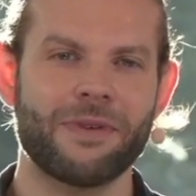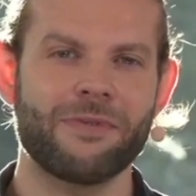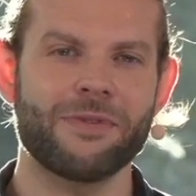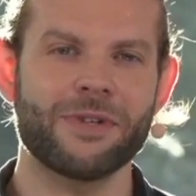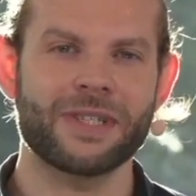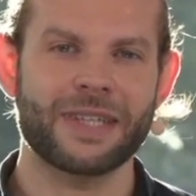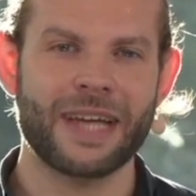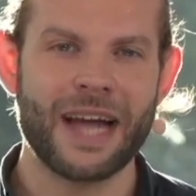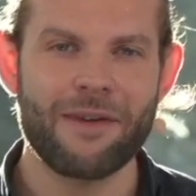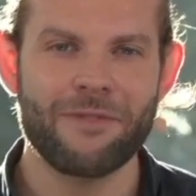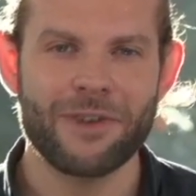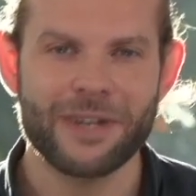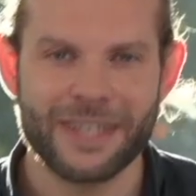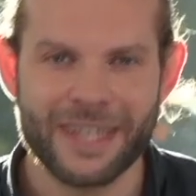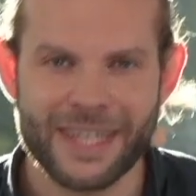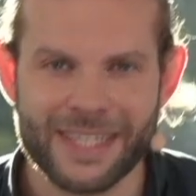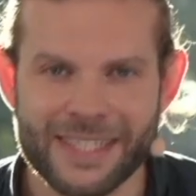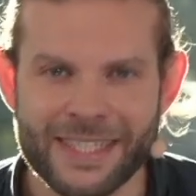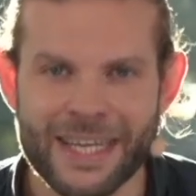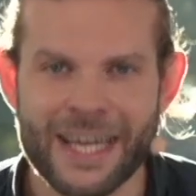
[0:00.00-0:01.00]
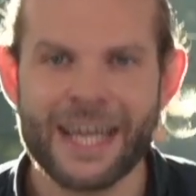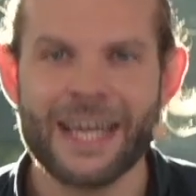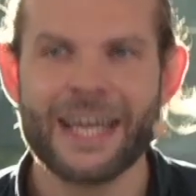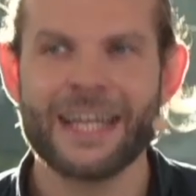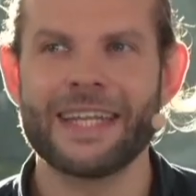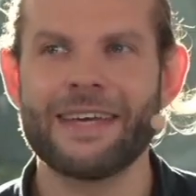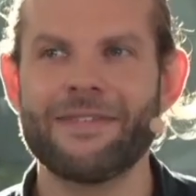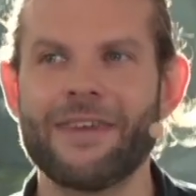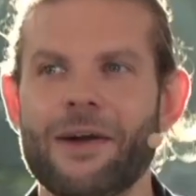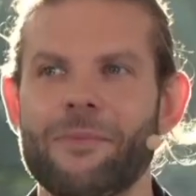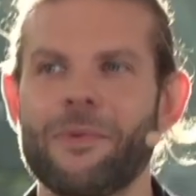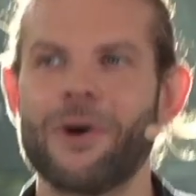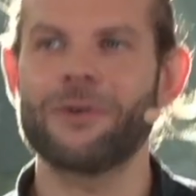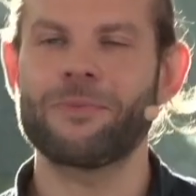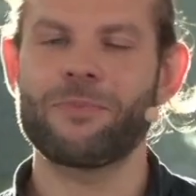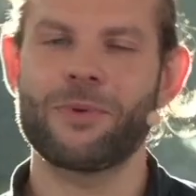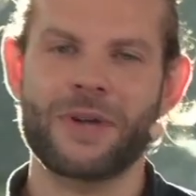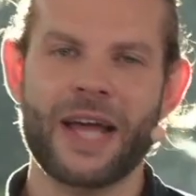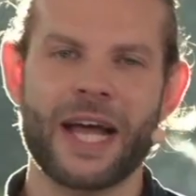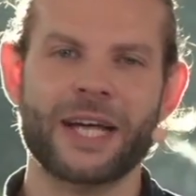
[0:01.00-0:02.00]
We will cover this d.velop
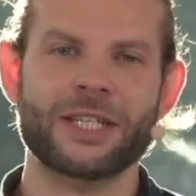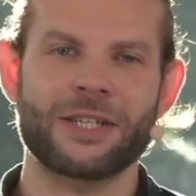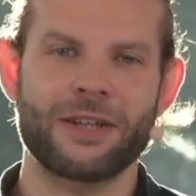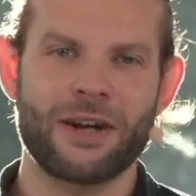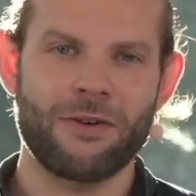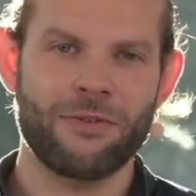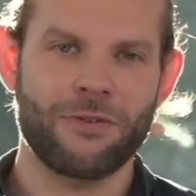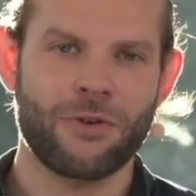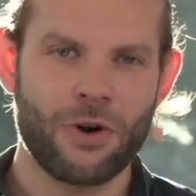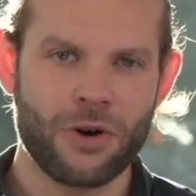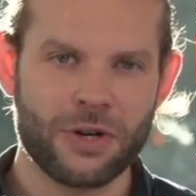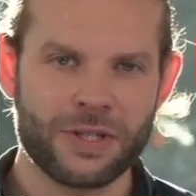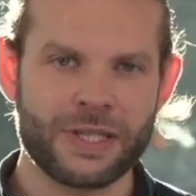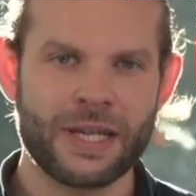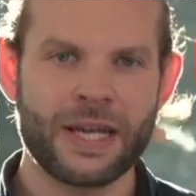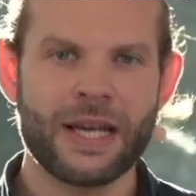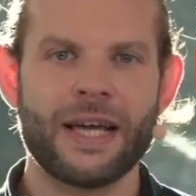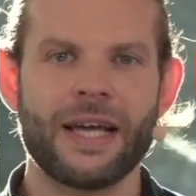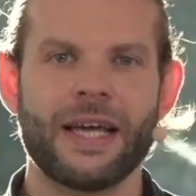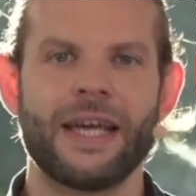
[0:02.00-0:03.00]
output action, of course,